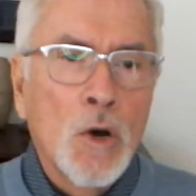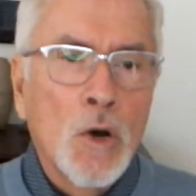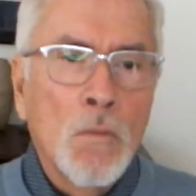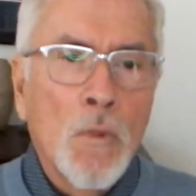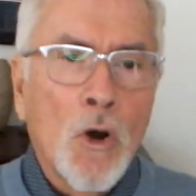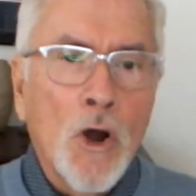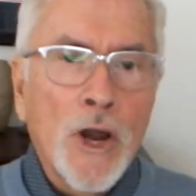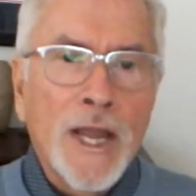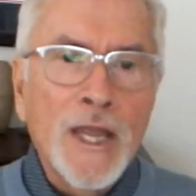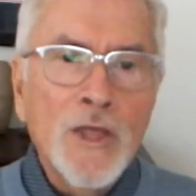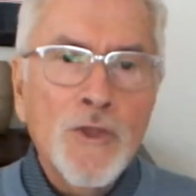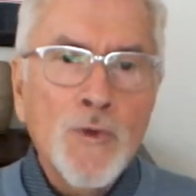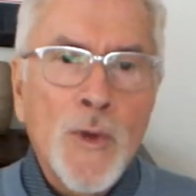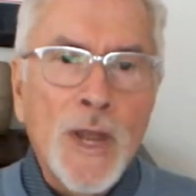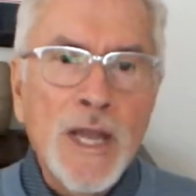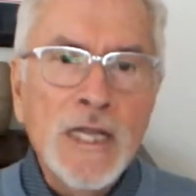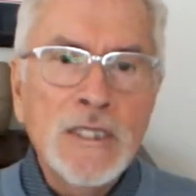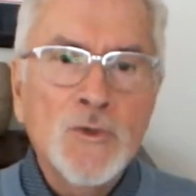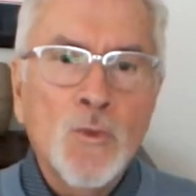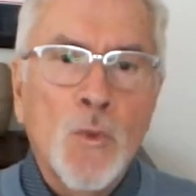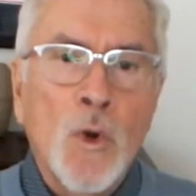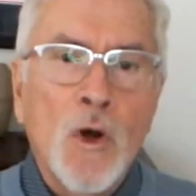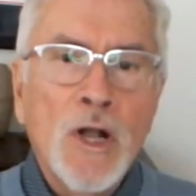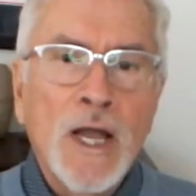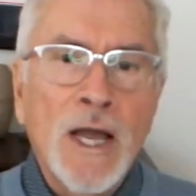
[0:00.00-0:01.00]
Mortgage
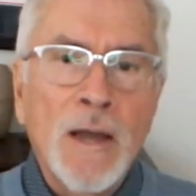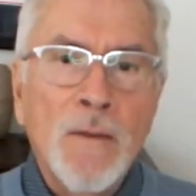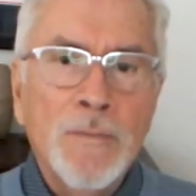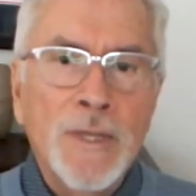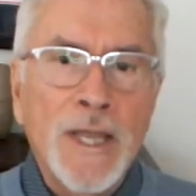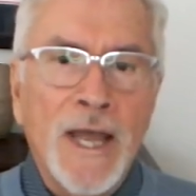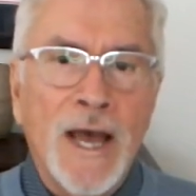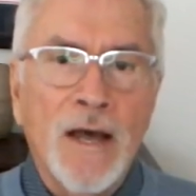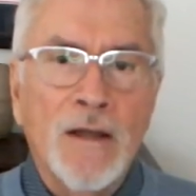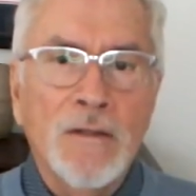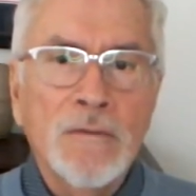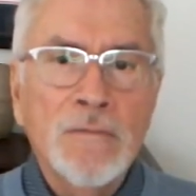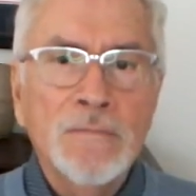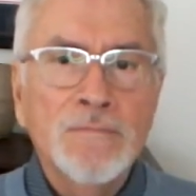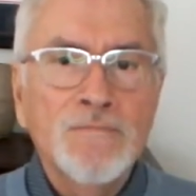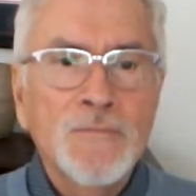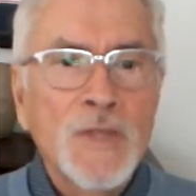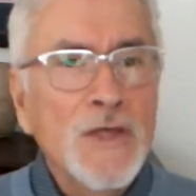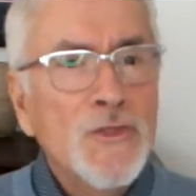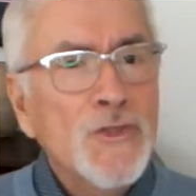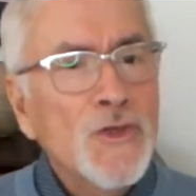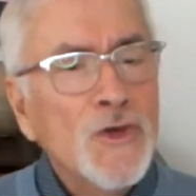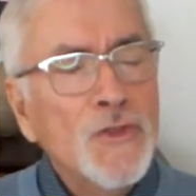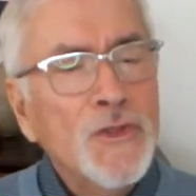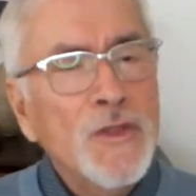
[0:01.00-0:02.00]
rates will come down.
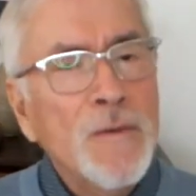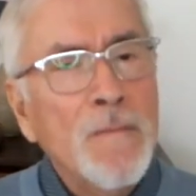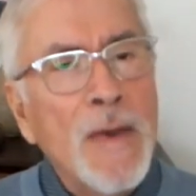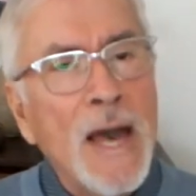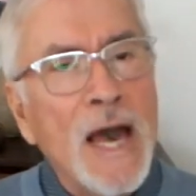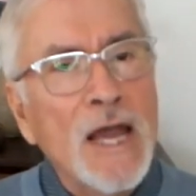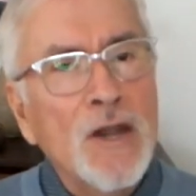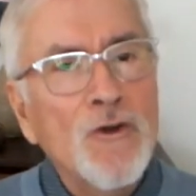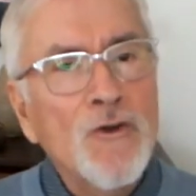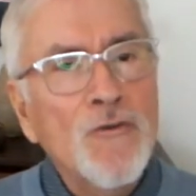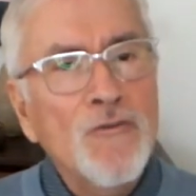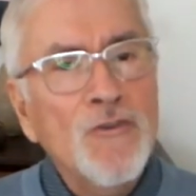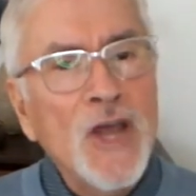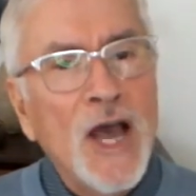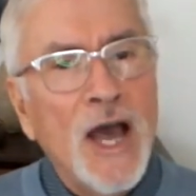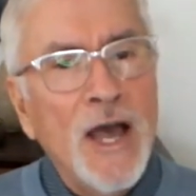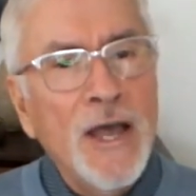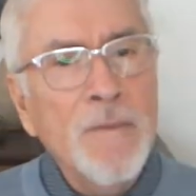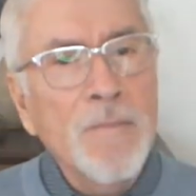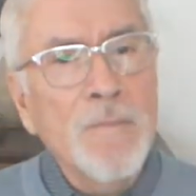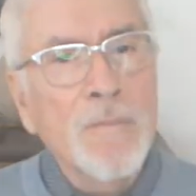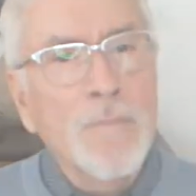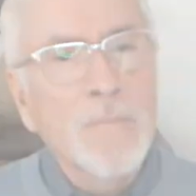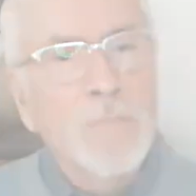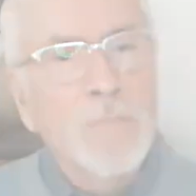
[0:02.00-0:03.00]
It's just a matter of time.